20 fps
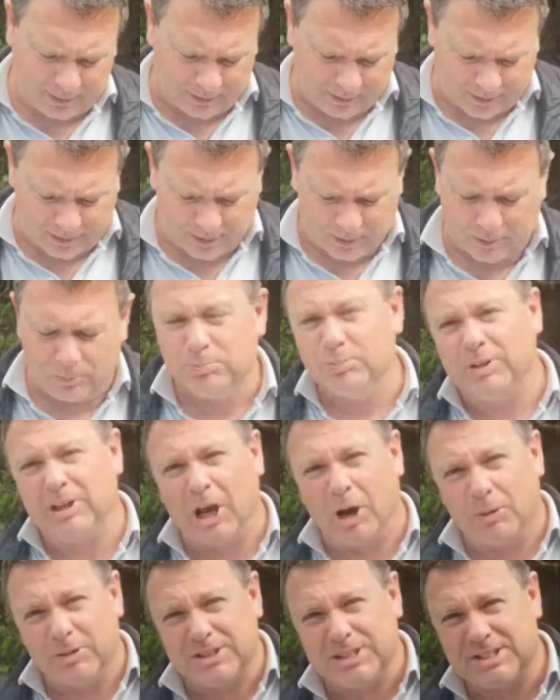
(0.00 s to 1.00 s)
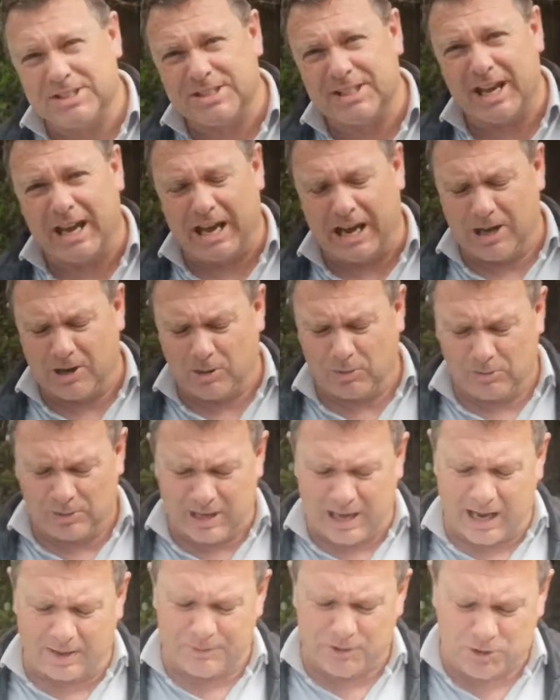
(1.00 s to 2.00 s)
I don't know, go into town,
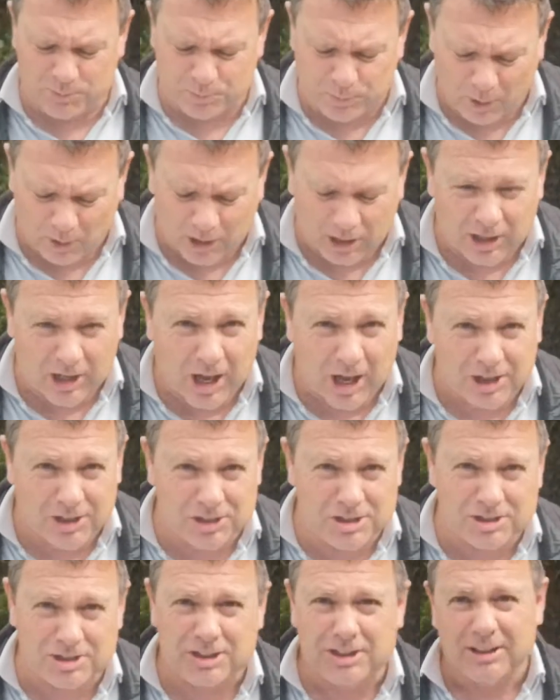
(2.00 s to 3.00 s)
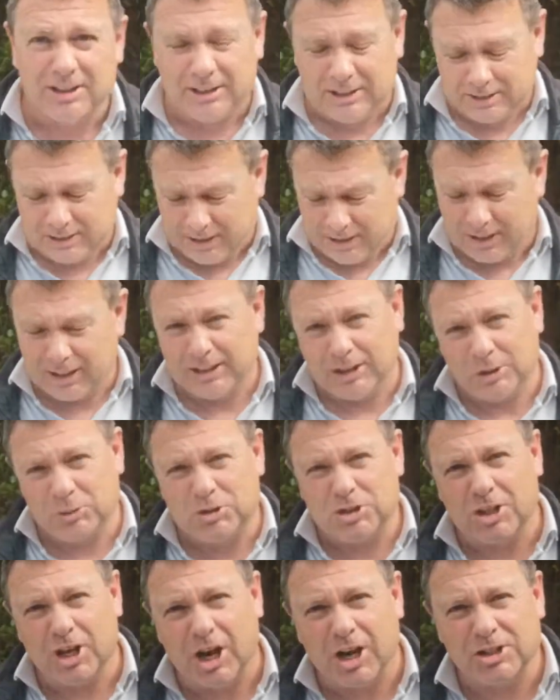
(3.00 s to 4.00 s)
have a spot of lunch, you know,
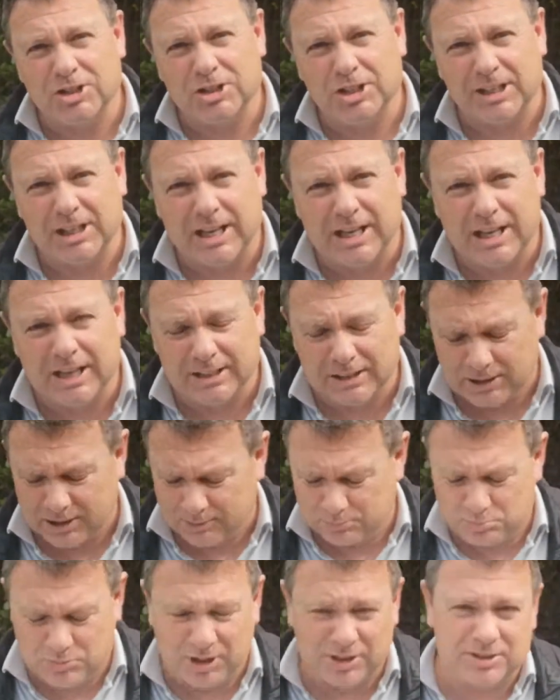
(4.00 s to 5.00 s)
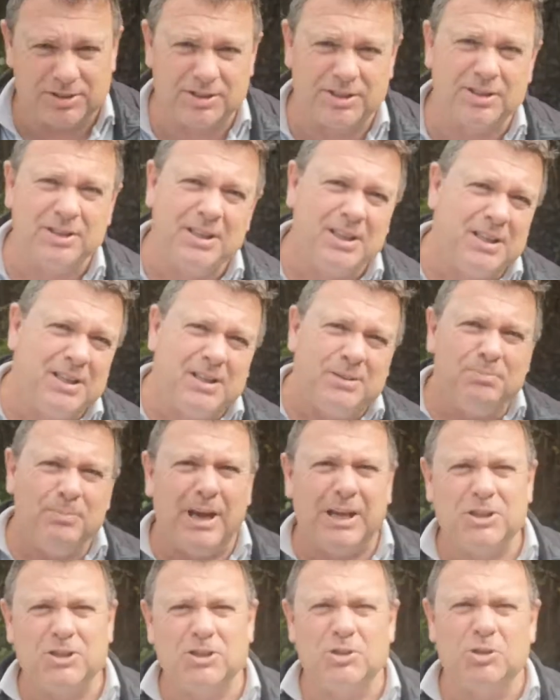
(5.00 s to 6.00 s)
charge it in and just
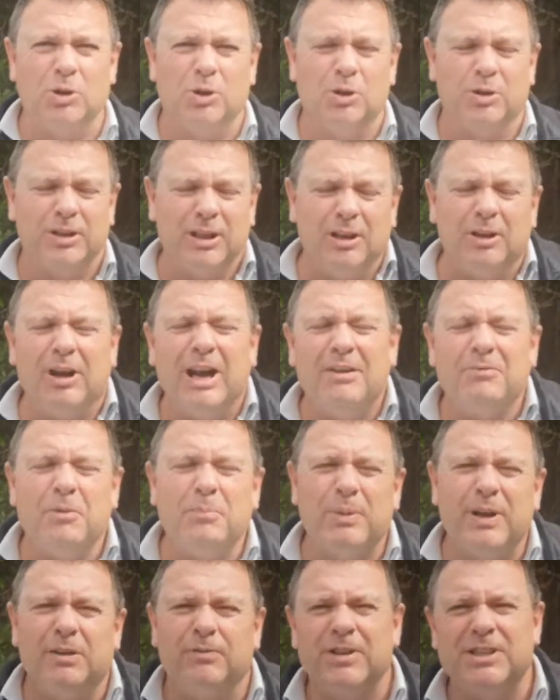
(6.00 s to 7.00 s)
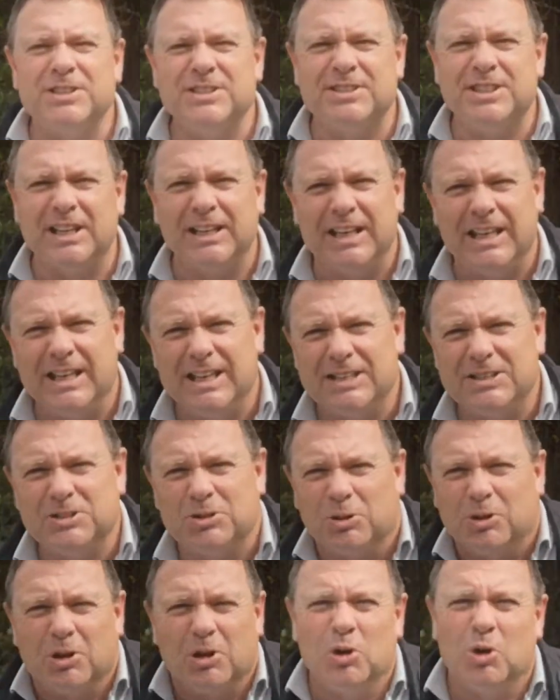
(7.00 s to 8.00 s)
make sure, you know, have a bit of a city
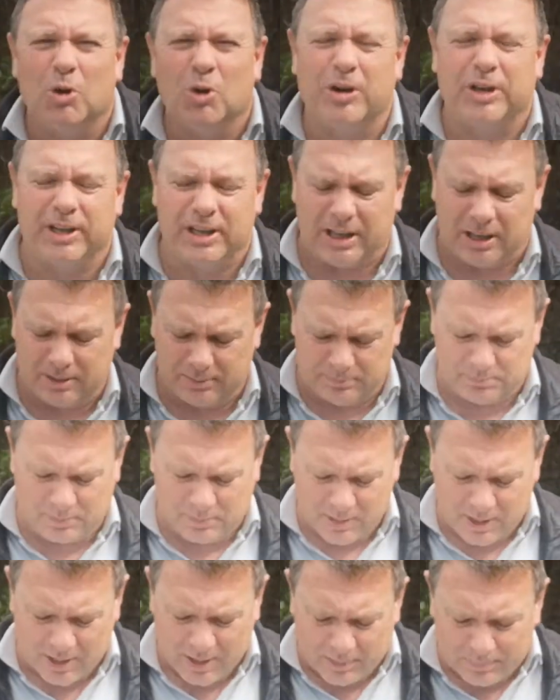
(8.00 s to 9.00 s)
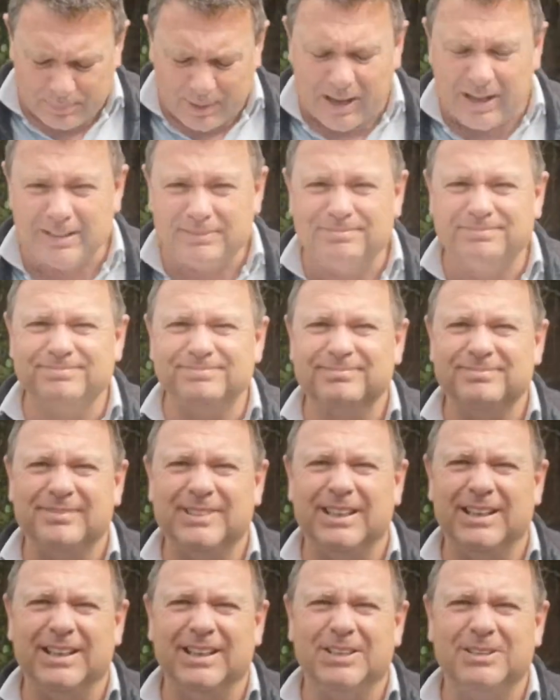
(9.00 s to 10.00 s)
sort of look at it. But,
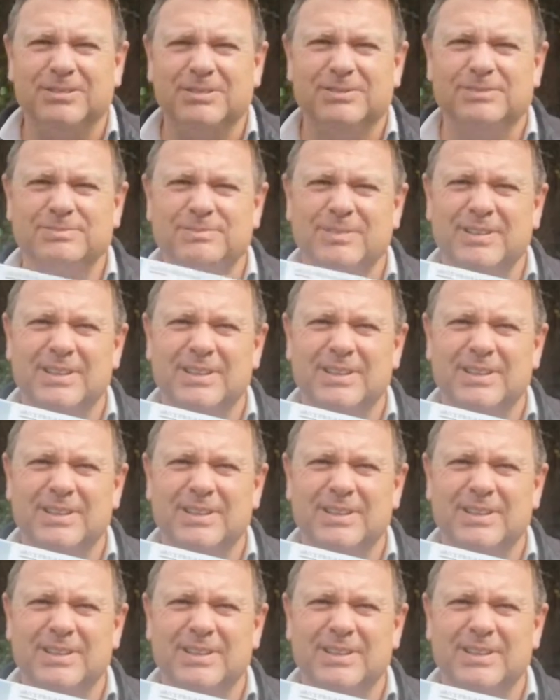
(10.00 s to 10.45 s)
you know,